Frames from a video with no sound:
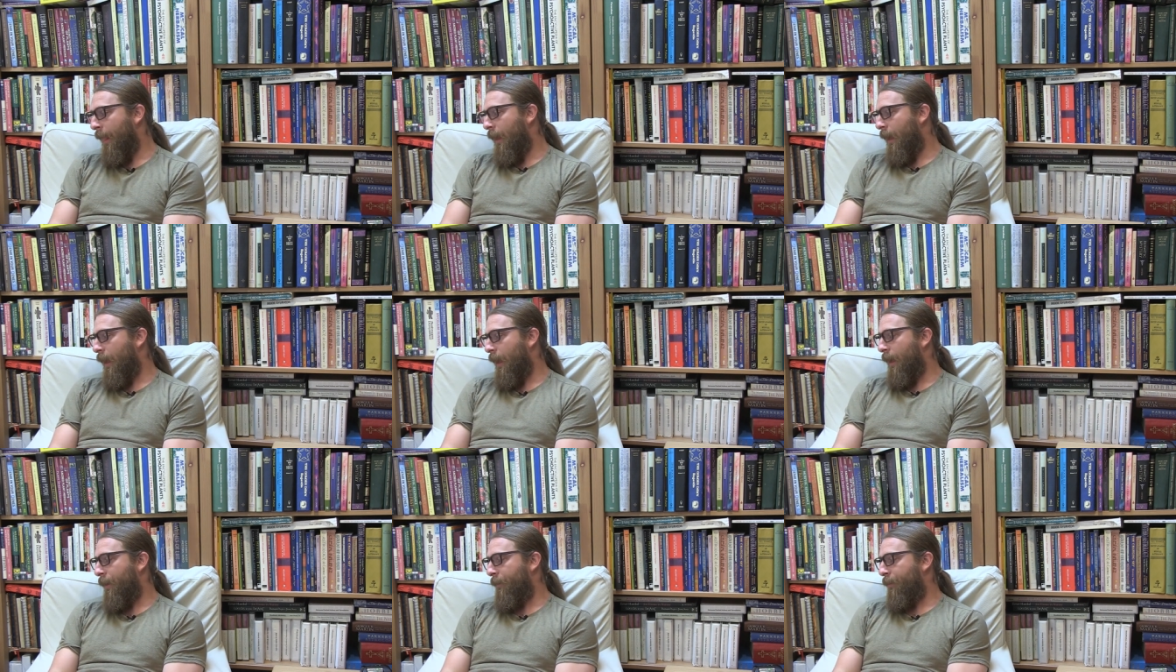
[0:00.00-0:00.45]

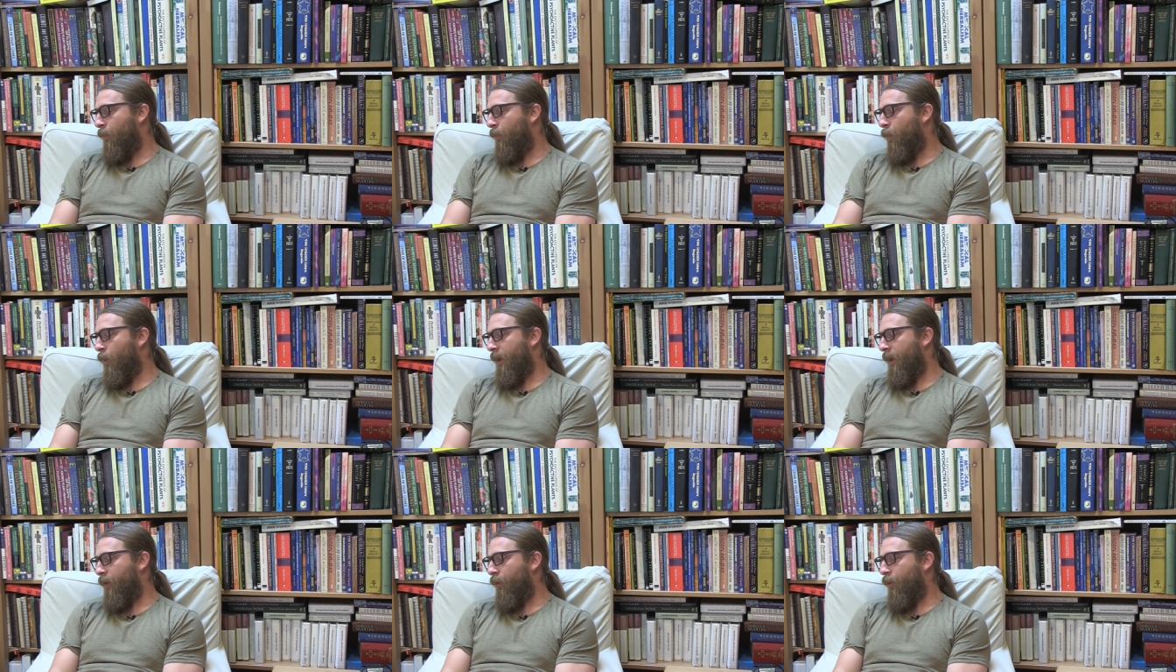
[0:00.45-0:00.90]
um,
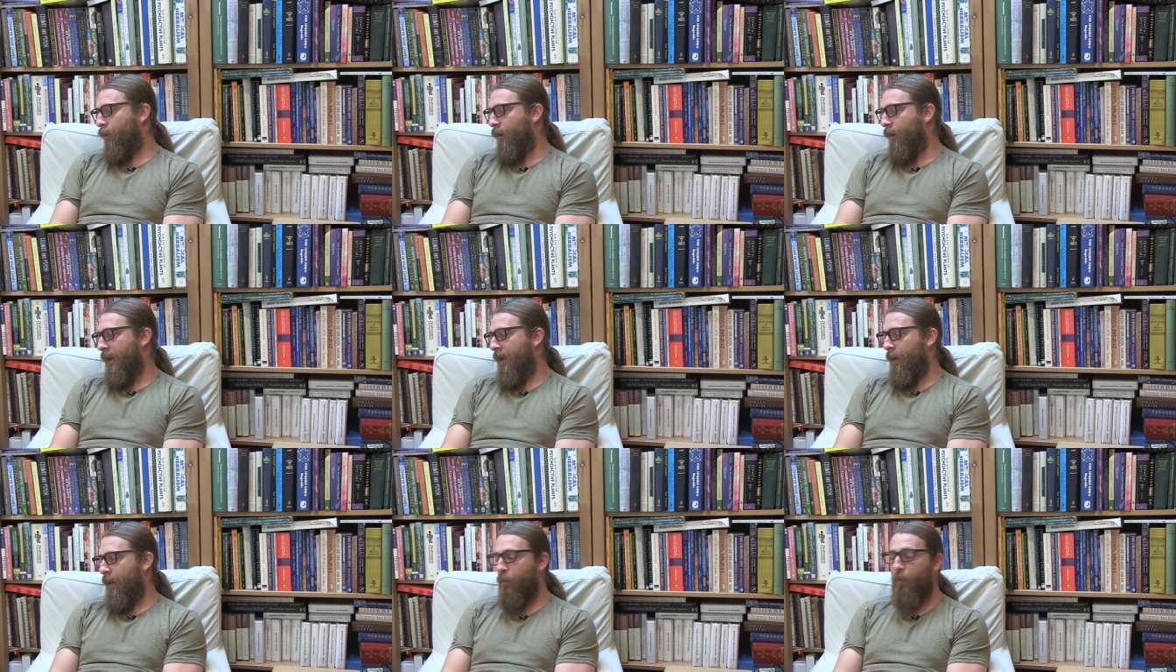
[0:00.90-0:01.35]
when
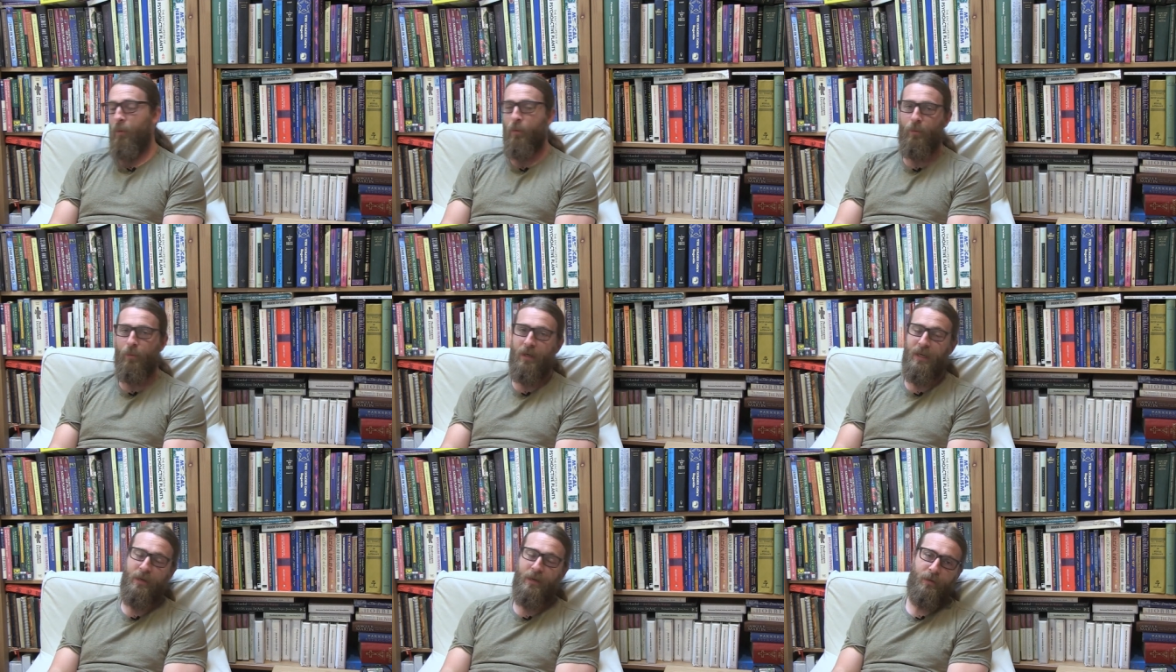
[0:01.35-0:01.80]
creating
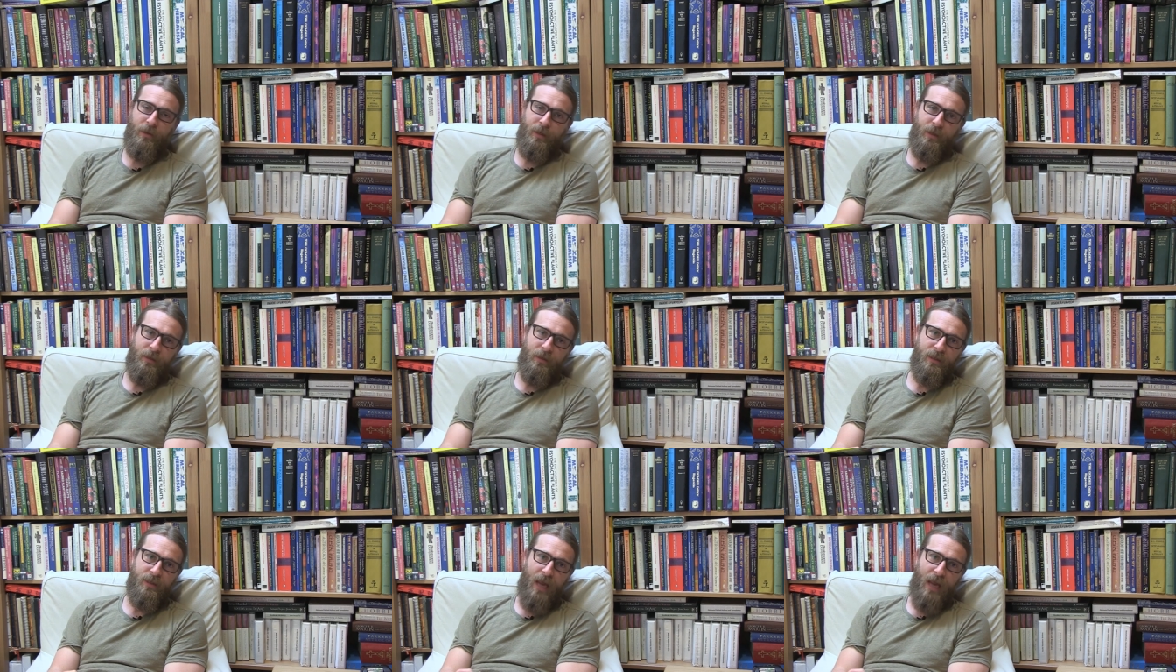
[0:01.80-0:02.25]
wound
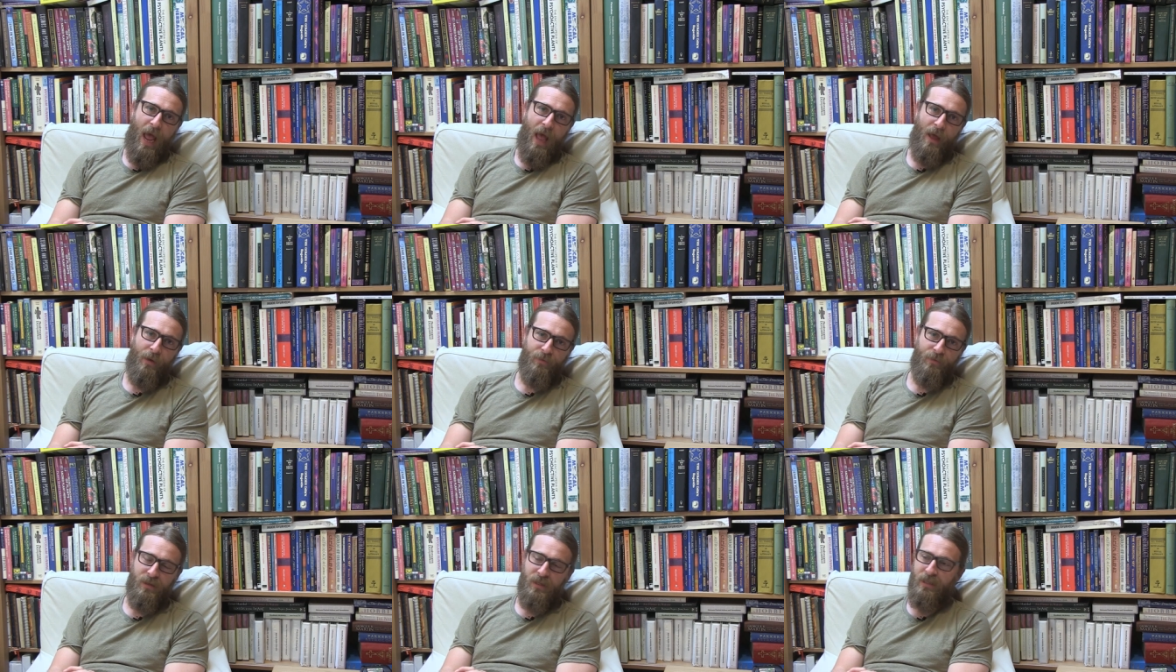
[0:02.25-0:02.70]
healing
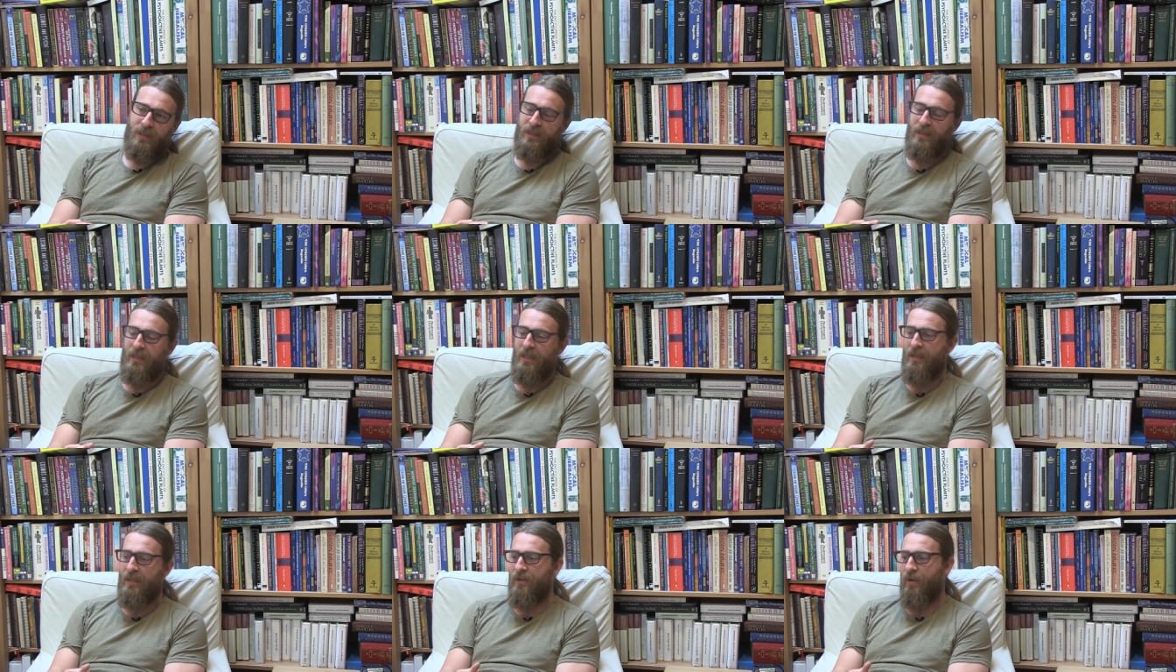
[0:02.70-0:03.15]
salves. This,
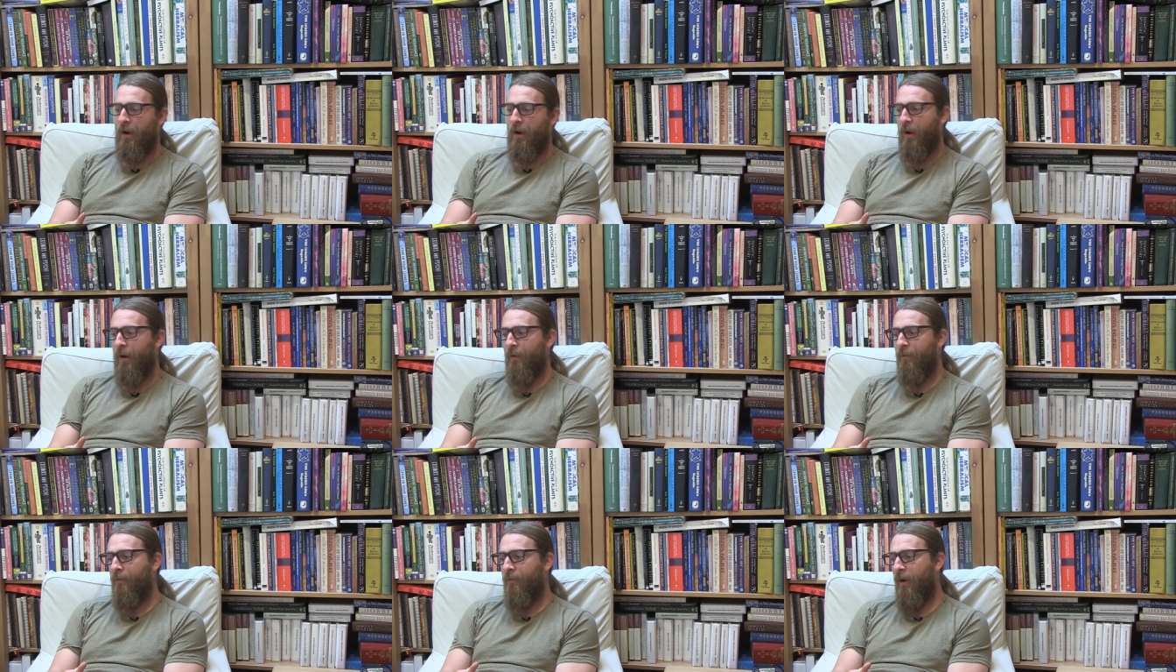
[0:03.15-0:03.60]
these
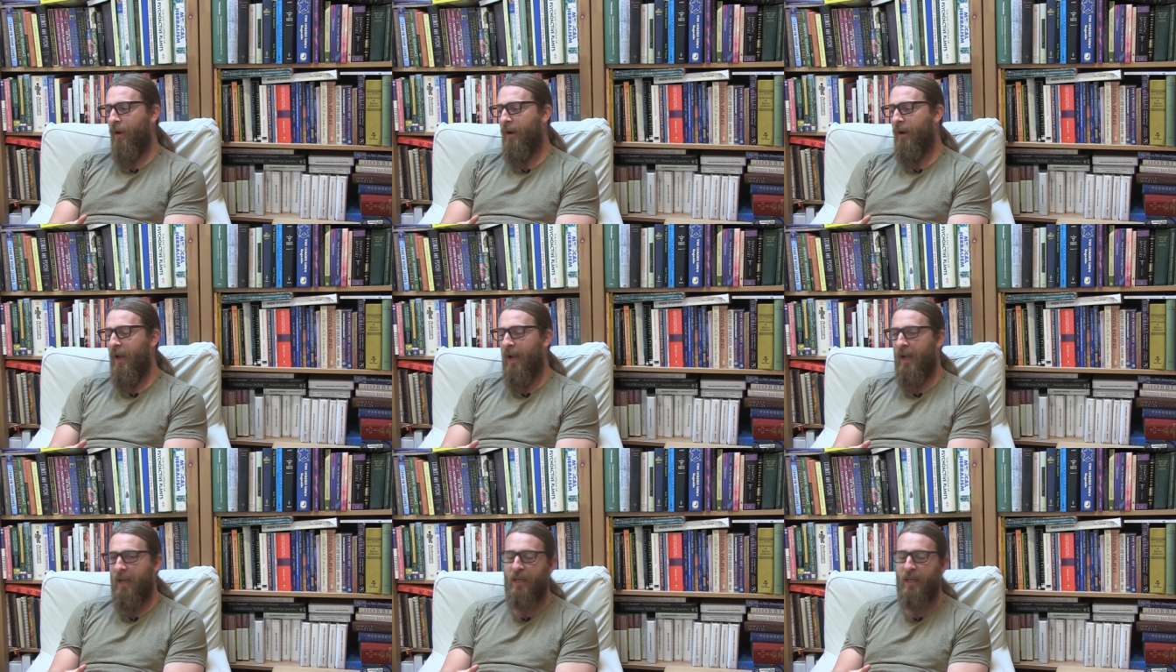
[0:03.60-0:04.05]
are
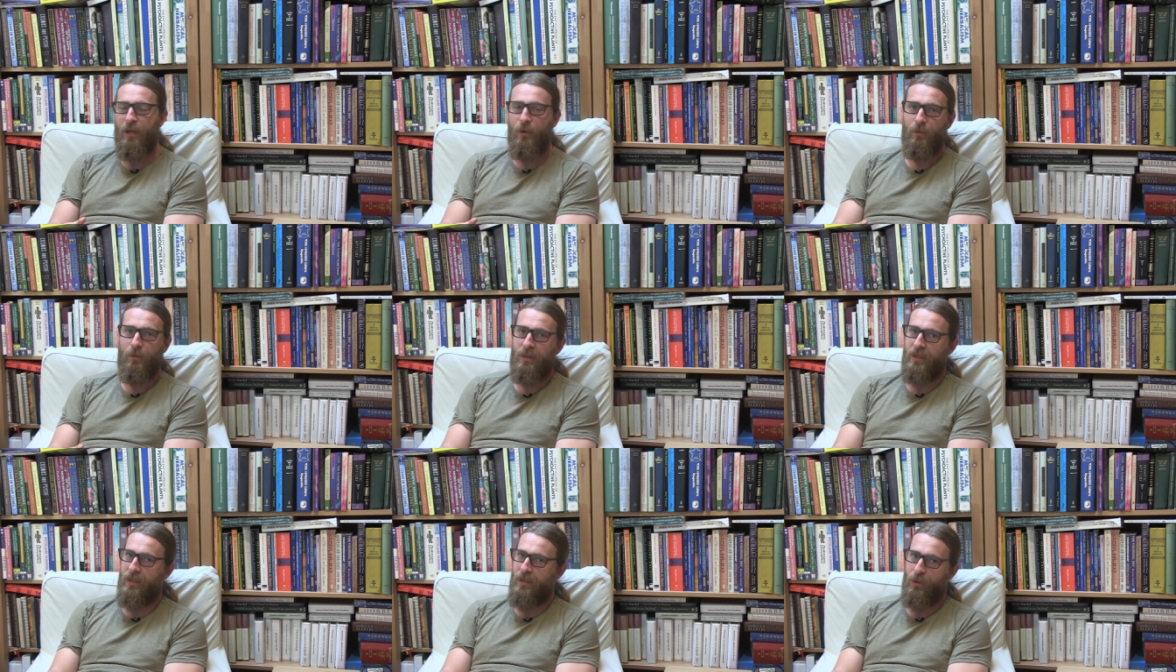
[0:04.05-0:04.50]
very
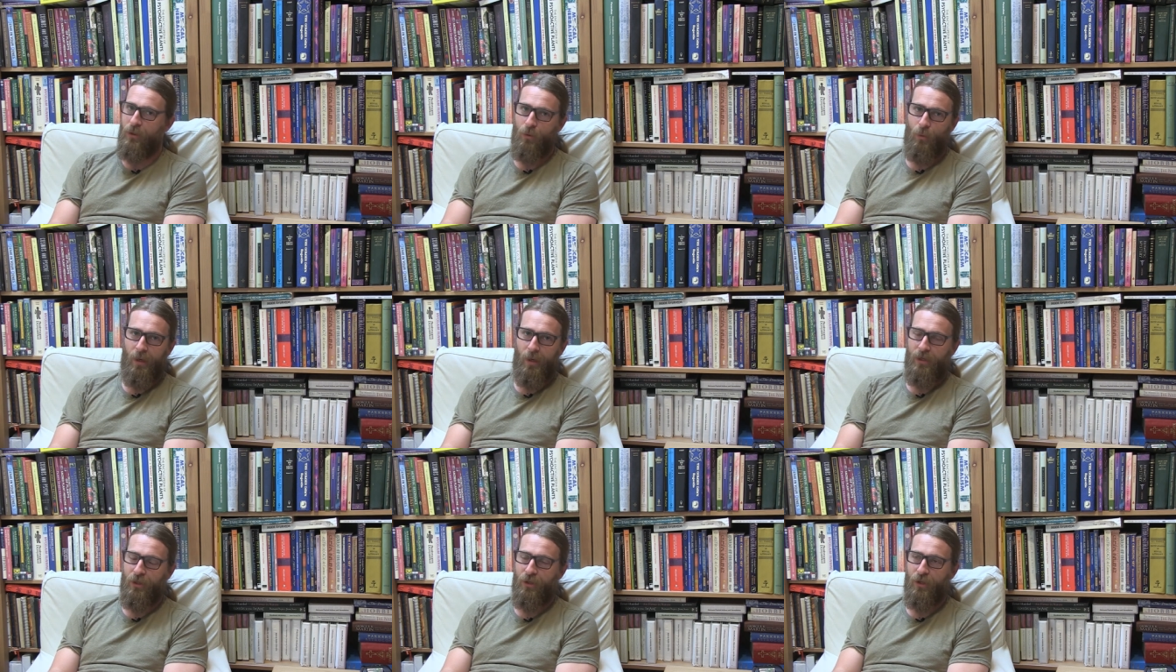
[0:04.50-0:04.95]
acute
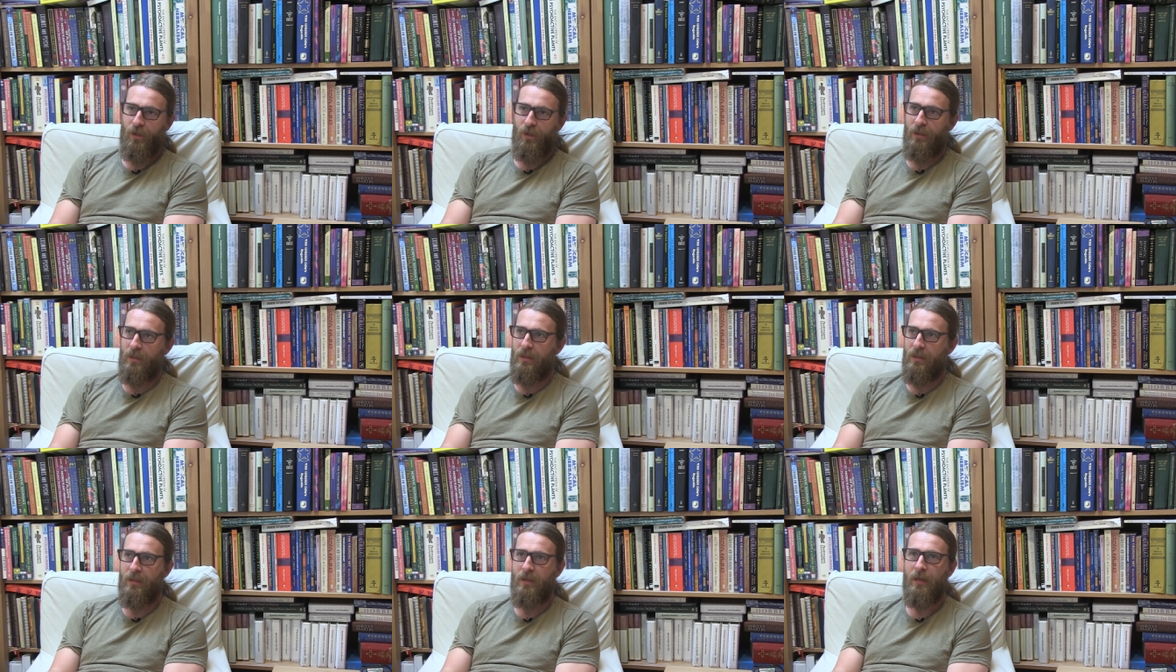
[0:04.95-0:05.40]

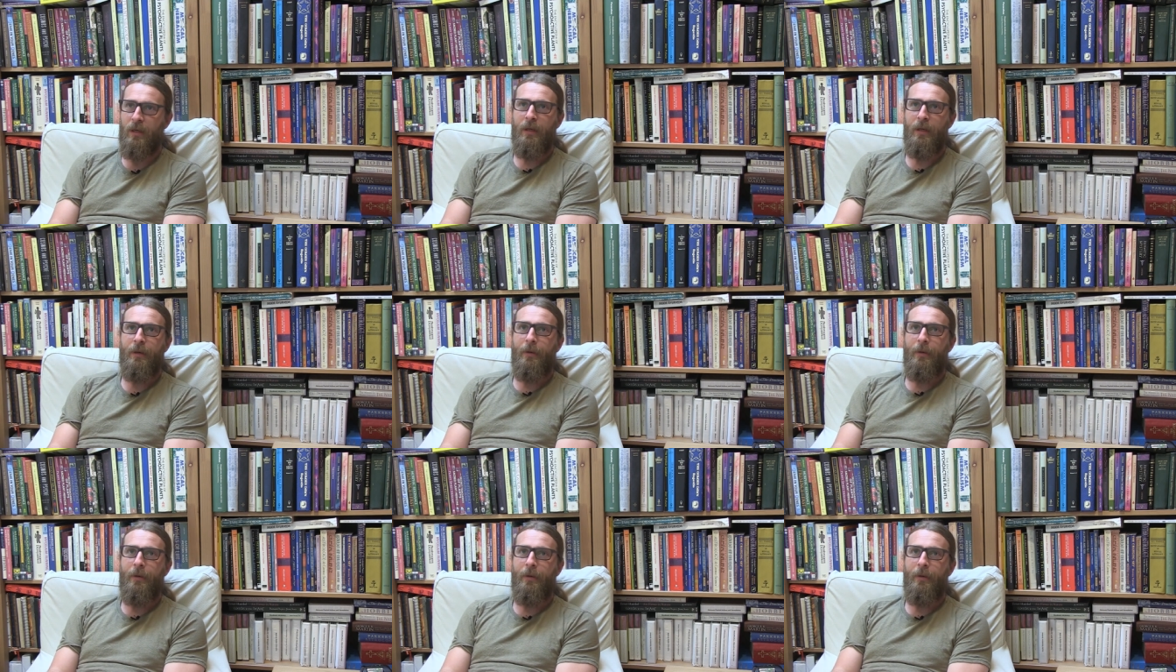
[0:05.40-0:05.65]
situations.